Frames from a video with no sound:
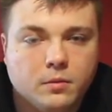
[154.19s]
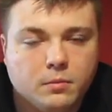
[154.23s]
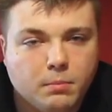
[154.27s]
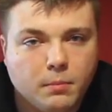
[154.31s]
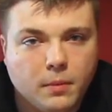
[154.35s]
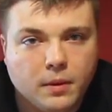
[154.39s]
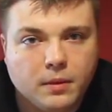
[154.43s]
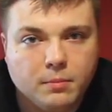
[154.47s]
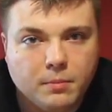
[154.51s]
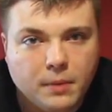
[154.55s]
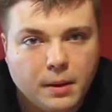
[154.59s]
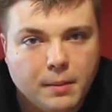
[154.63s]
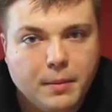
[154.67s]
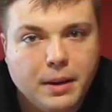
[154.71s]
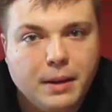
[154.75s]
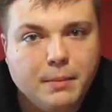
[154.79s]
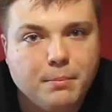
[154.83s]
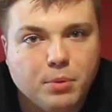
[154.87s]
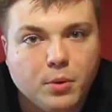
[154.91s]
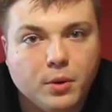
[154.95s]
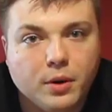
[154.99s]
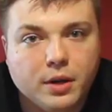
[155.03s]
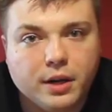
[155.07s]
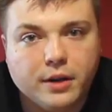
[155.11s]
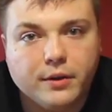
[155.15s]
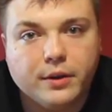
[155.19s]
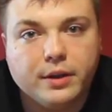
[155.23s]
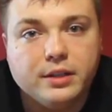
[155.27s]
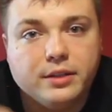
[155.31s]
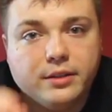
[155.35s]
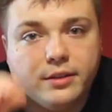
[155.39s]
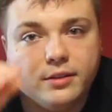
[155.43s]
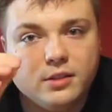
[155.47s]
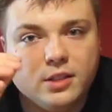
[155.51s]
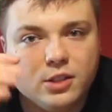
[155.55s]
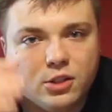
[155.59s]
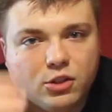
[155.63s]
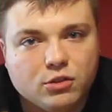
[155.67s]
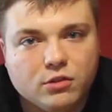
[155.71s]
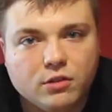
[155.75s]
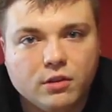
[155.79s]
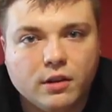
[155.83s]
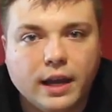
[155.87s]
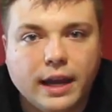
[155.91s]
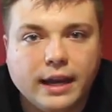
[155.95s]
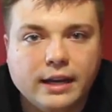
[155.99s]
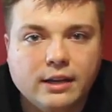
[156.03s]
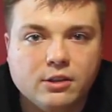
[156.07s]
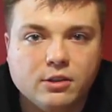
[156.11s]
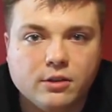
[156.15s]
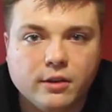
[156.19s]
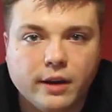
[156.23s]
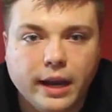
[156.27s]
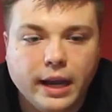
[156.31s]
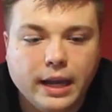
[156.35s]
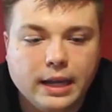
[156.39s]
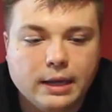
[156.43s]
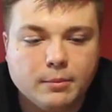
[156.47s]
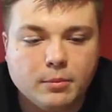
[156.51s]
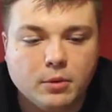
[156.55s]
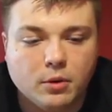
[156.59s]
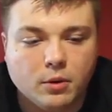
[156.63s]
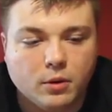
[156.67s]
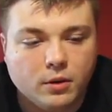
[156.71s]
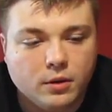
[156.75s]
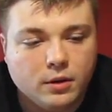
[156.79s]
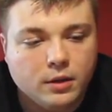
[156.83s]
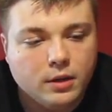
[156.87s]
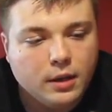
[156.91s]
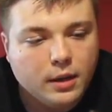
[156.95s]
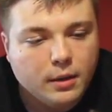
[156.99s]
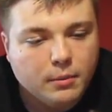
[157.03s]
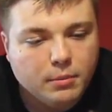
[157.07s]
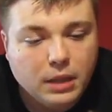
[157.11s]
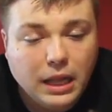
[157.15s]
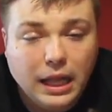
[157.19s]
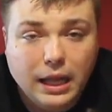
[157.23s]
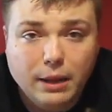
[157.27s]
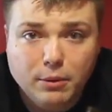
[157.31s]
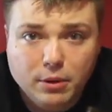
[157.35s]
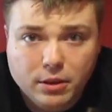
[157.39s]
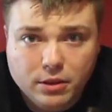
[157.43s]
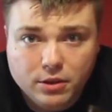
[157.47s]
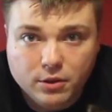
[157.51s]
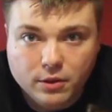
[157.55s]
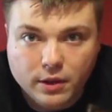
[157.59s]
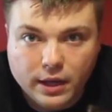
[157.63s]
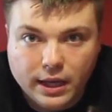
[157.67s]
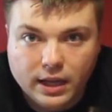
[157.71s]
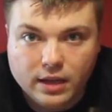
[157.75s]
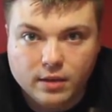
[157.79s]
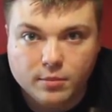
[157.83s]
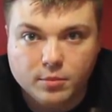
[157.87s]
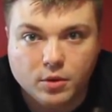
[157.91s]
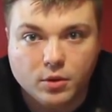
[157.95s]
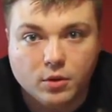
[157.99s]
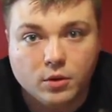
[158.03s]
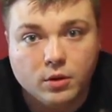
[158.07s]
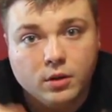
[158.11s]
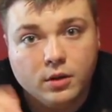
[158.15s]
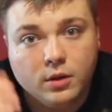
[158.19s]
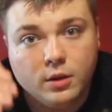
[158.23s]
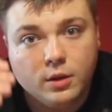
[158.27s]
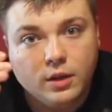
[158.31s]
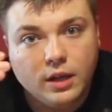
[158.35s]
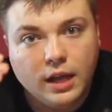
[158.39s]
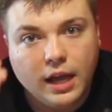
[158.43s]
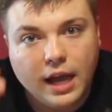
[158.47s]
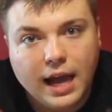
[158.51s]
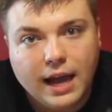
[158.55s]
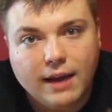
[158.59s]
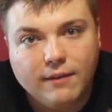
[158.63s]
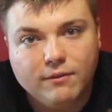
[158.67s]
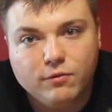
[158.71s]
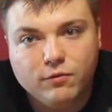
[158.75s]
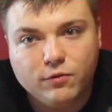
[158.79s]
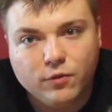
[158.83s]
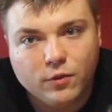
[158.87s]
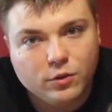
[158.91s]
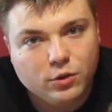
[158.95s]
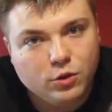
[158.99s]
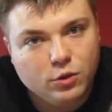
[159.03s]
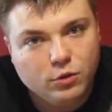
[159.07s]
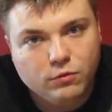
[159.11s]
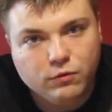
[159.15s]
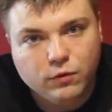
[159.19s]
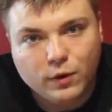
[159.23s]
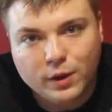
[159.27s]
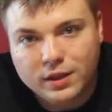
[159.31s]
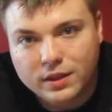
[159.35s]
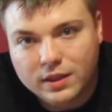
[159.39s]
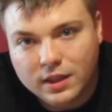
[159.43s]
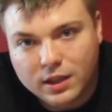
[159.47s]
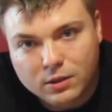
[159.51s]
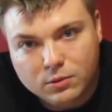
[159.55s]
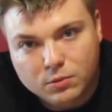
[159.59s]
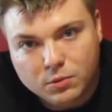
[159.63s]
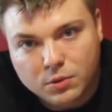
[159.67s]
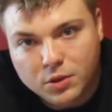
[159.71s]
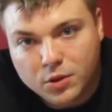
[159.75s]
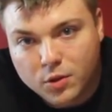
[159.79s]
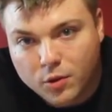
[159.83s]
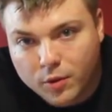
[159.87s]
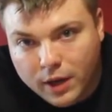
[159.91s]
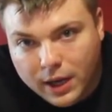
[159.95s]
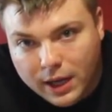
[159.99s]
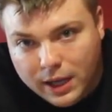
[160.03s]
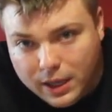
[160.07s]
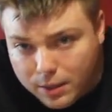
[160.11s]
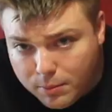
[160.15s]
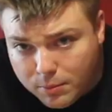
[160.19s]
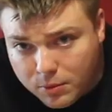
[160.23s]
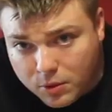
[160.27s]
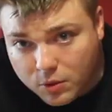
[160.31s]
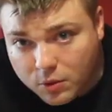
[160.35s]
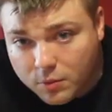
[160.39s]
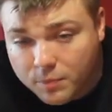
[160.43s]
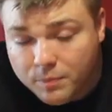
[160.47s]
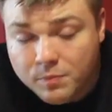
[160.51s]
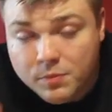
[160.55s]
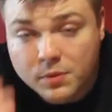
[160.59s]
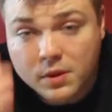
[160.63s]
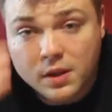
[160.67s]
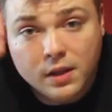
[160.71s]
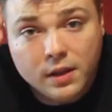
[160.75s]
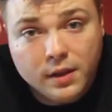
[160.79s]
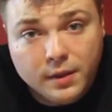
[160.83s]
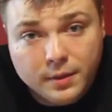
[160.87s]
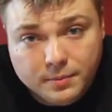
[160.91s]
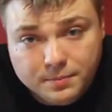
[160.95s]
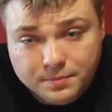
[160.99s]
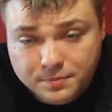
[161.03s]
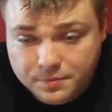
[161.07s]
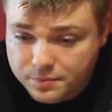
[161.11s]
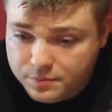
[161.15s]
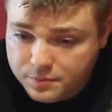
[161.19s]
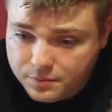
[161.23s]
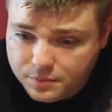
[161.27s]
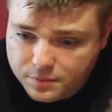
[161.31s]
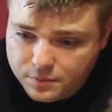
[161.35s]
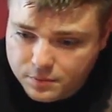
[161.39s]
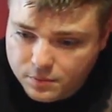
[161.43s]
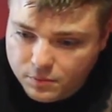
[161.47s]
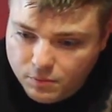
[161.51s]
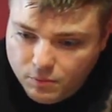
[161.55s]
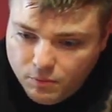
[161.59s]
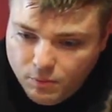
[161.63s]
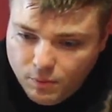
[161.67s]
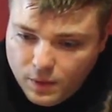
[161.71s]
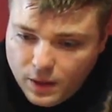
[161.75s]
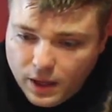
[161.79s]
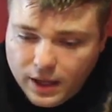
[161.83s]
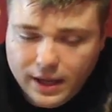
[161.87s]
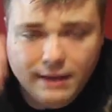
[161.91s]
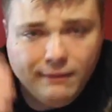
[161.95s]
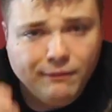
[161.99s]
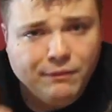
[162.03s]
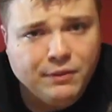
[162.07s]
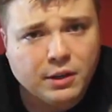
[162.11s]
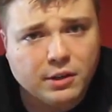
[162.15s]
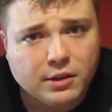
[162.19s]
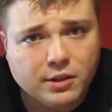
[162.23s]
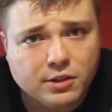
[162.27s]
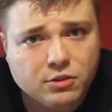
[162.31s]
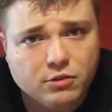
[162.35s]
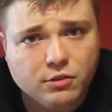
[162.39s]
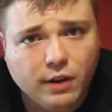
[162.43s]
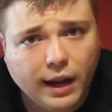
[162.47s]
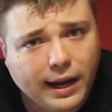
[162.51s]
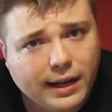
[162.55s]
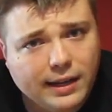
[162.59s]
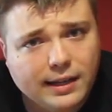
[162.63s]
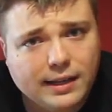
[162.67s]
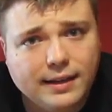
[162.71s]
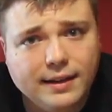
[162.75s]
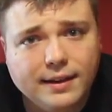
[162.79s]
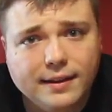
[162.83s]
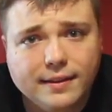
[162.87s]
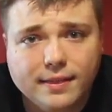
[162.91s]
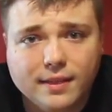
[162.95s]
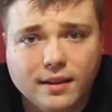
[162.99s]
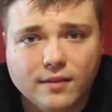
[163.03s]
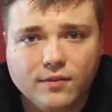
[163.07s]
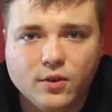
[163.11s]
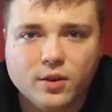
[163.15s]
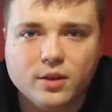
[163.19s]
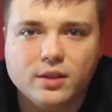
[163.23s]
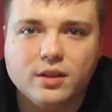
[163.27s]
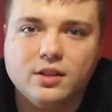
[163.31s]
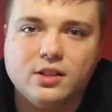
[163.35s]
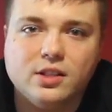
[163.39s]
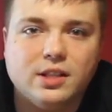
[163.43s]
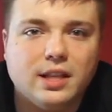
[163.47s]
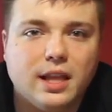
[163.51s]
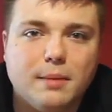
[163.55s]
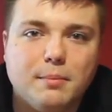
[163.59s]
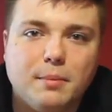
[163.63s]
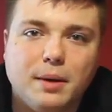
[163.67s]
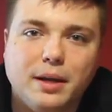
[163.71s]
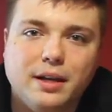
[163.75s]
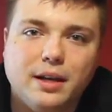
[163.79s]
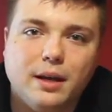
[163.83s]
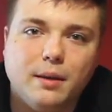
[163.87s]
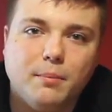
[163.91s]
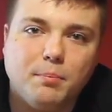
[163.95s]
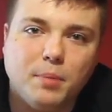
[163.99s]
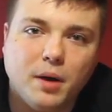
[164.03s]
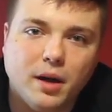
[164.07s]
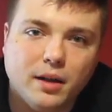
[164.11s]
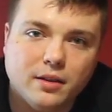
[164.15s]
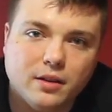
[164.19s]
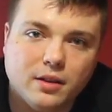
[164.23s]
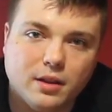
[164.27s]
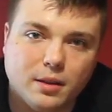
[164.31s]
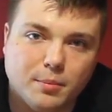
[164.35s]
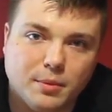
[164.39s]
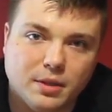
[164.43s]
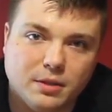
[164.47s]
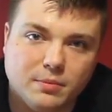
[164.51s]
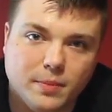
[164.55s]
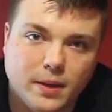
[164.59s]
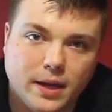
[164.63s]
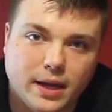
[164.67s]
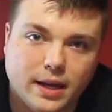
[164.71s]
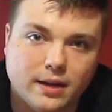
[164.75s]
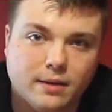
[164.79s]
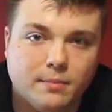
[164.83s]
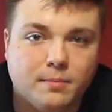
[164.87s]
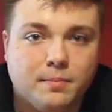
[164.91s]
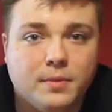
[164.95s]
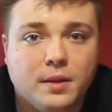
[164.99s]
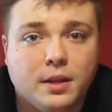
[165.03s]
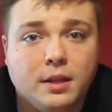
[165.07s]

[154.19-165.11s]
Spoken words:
My main point here is distract your animal. Play with your animal. Do fun things with your animal. If they're distracted, the 4th of July might not bother them as bad.